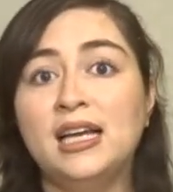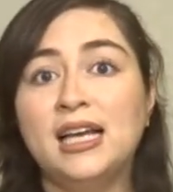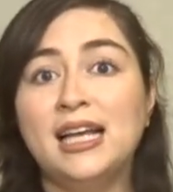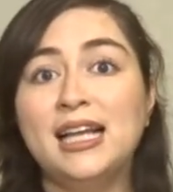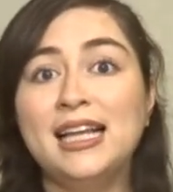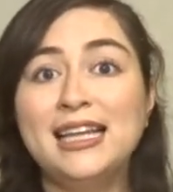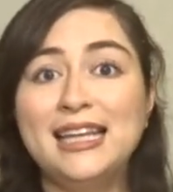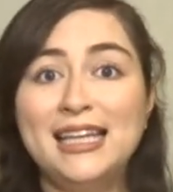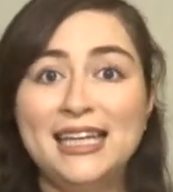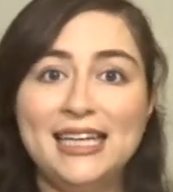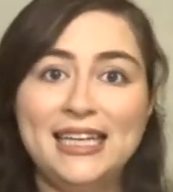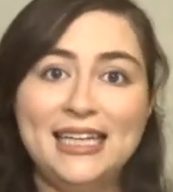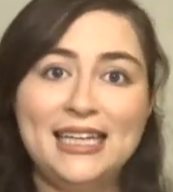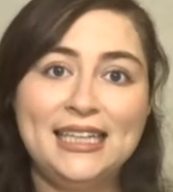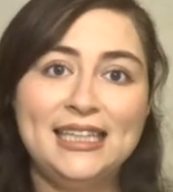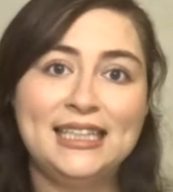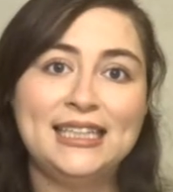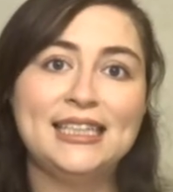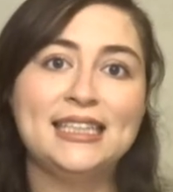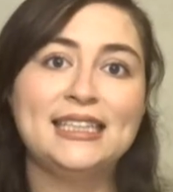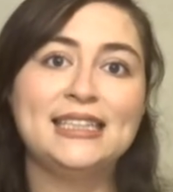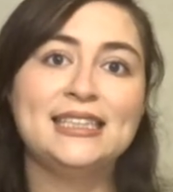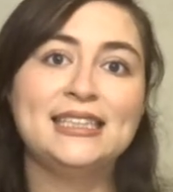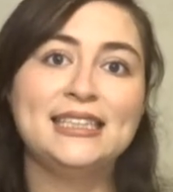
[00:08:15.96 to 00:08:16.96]

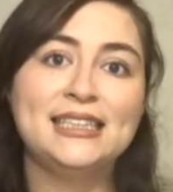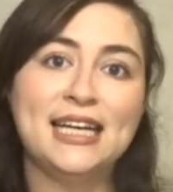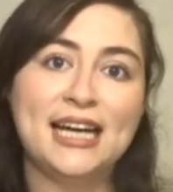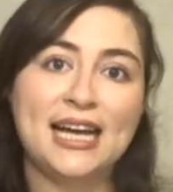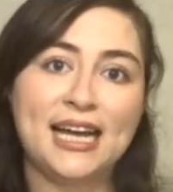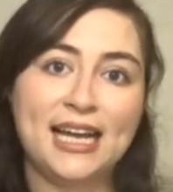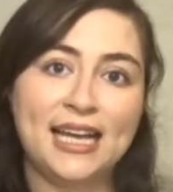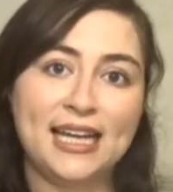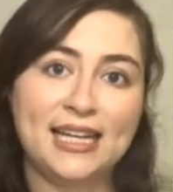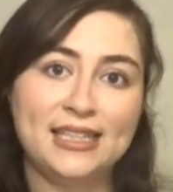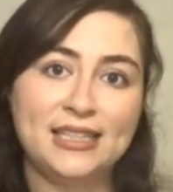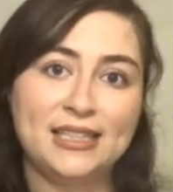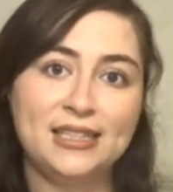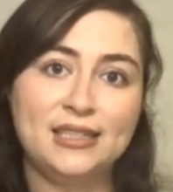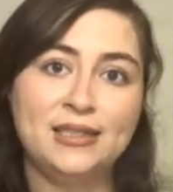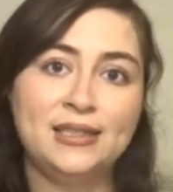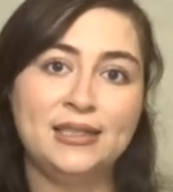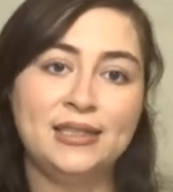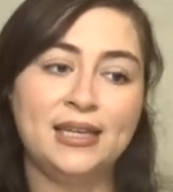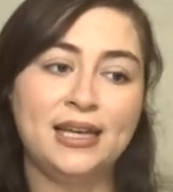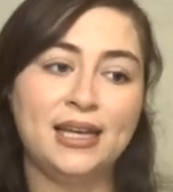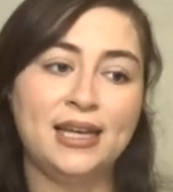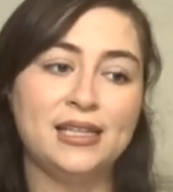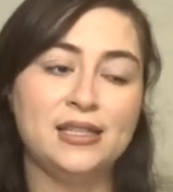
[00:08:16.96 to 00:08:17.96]
clean diet.
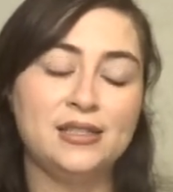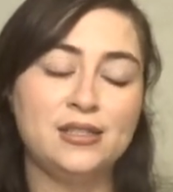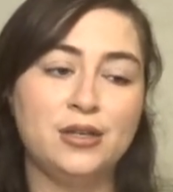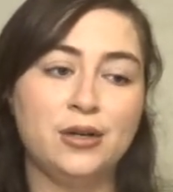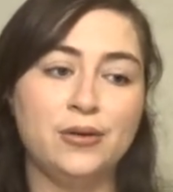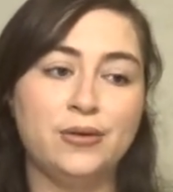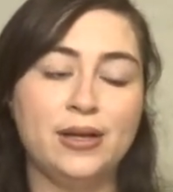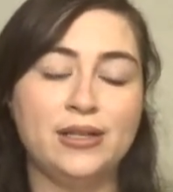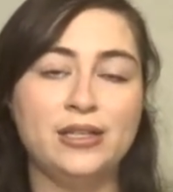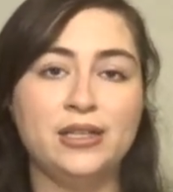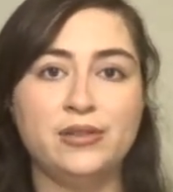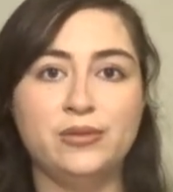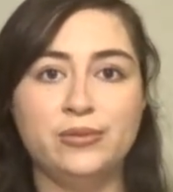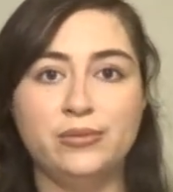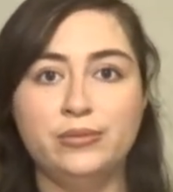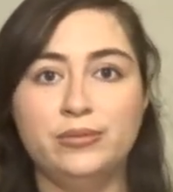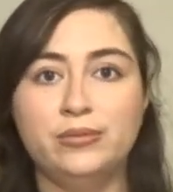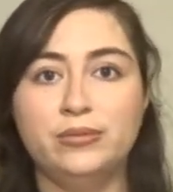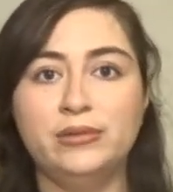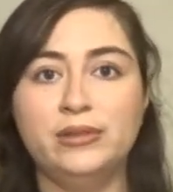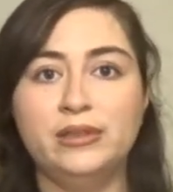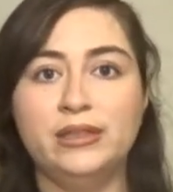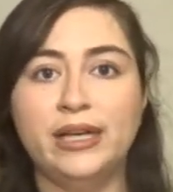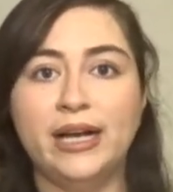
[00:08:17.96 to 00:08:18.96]
And so I don't
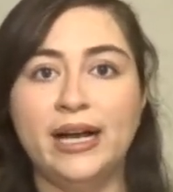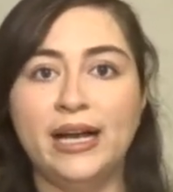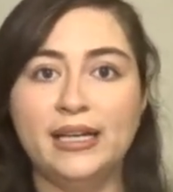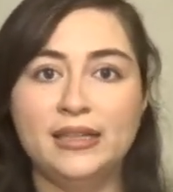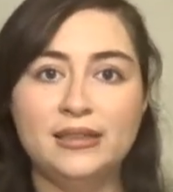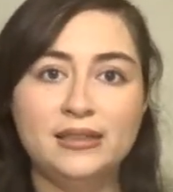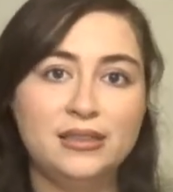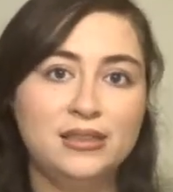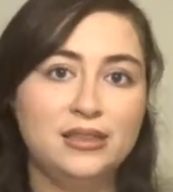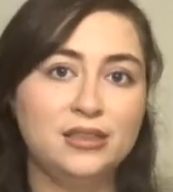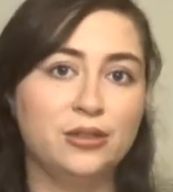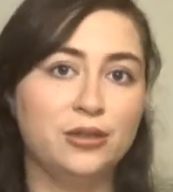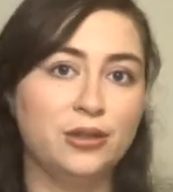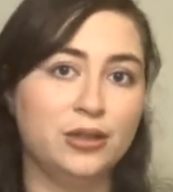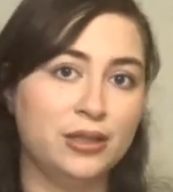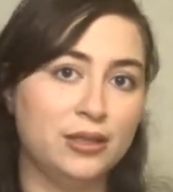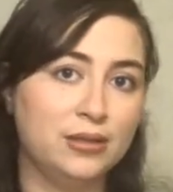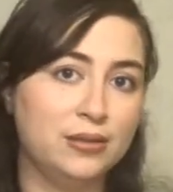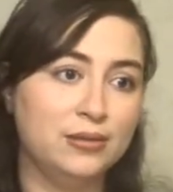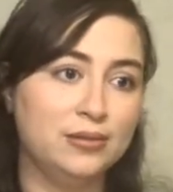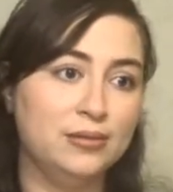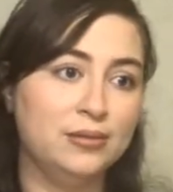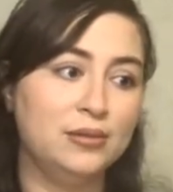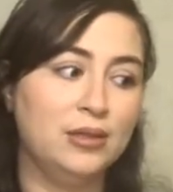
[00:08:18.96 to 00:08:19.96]
let
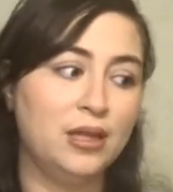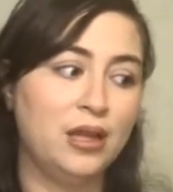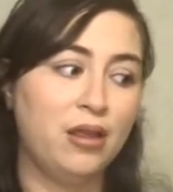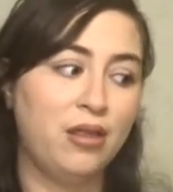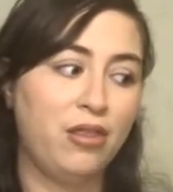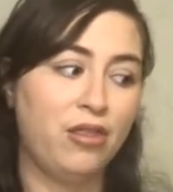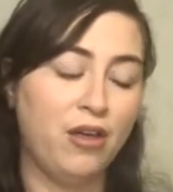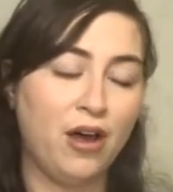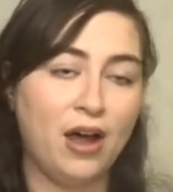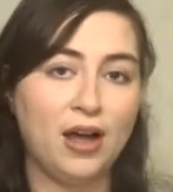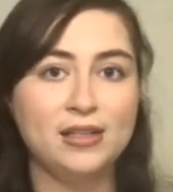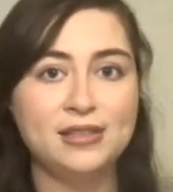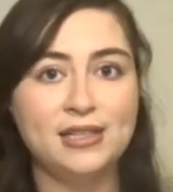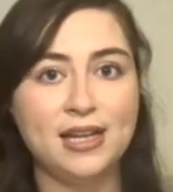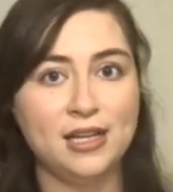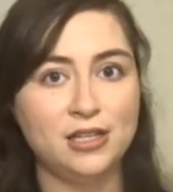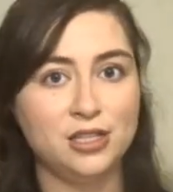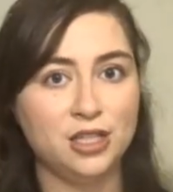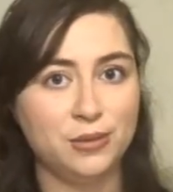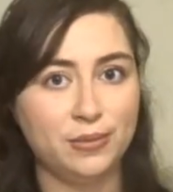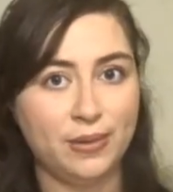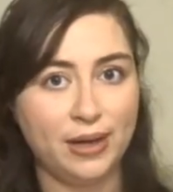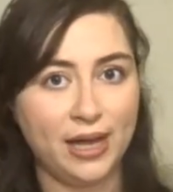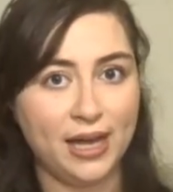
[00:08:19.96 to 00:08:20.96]
certain thoughts
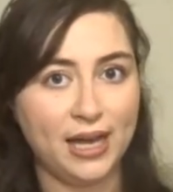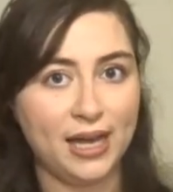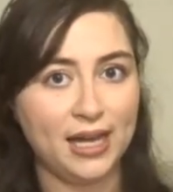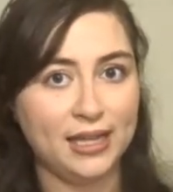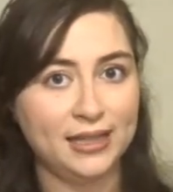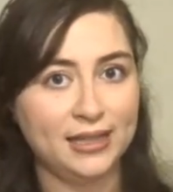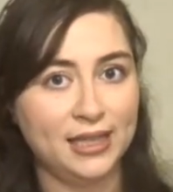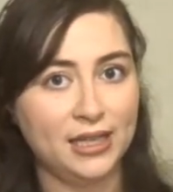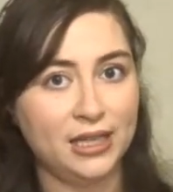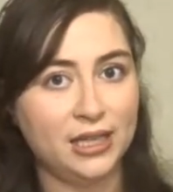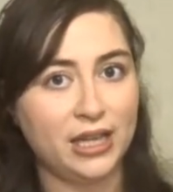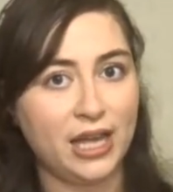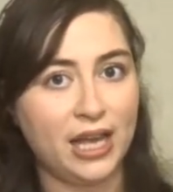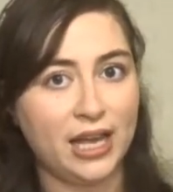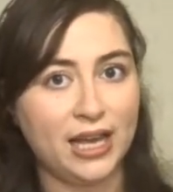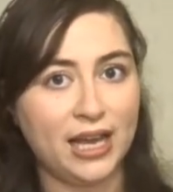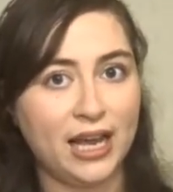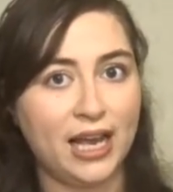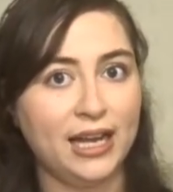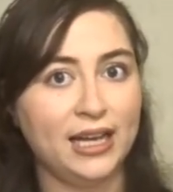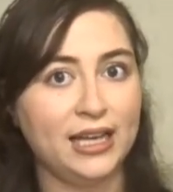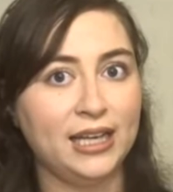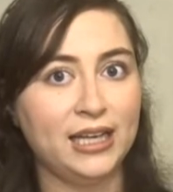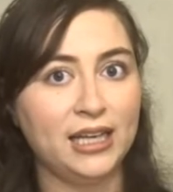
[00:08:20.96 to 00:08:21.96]
enter my head that like
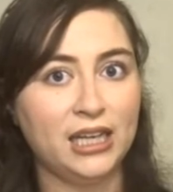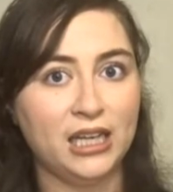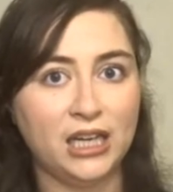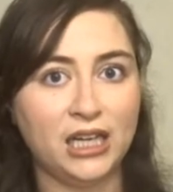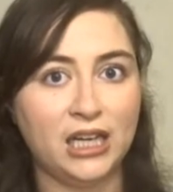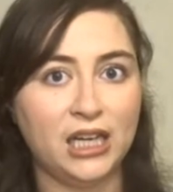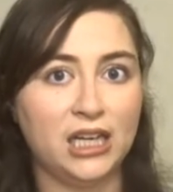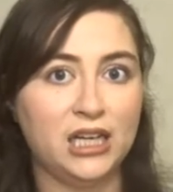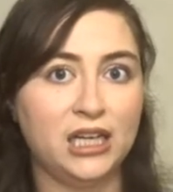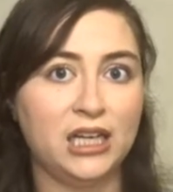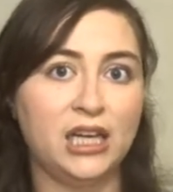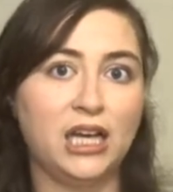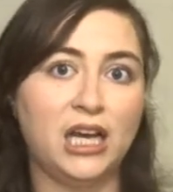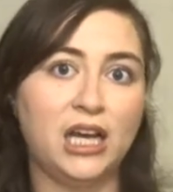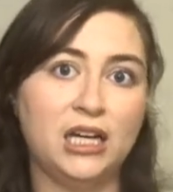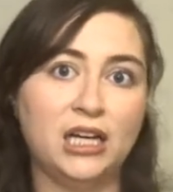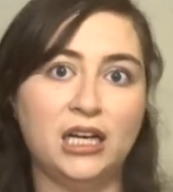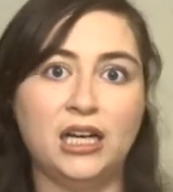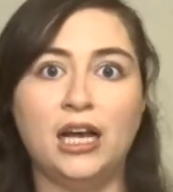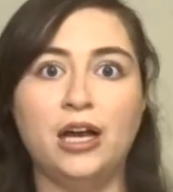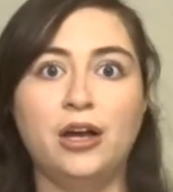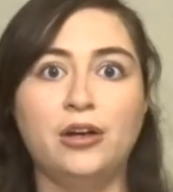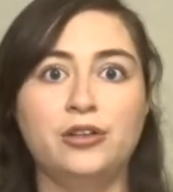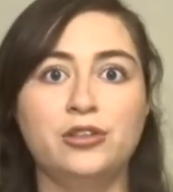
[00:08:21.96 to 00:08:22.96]
I need
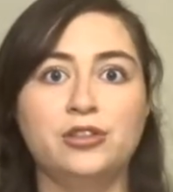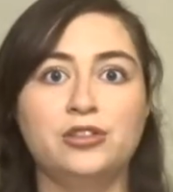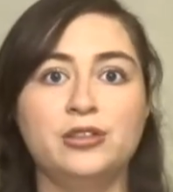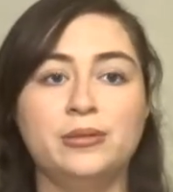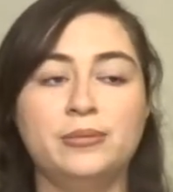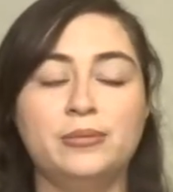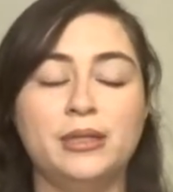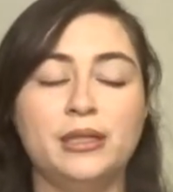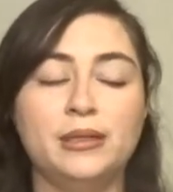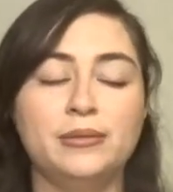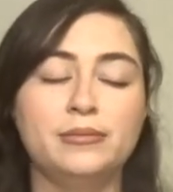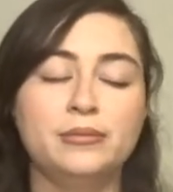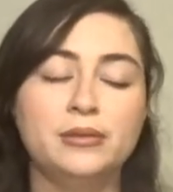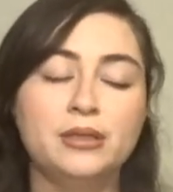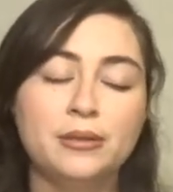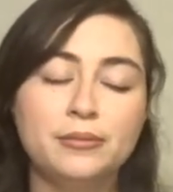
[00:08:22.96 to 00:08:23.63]
In-N-Out or something.